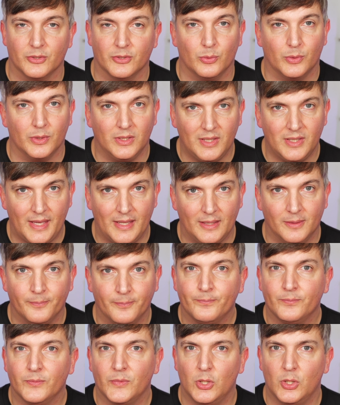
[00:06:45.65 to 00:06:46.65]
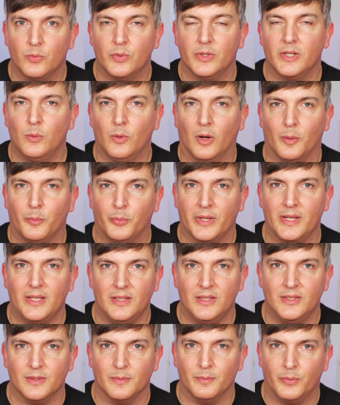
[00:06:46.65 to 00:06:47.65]
So again, you really want to play
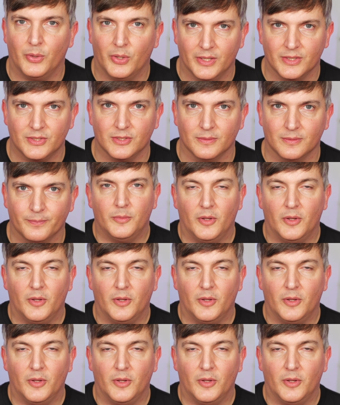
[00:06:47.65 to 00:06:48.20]
these in person.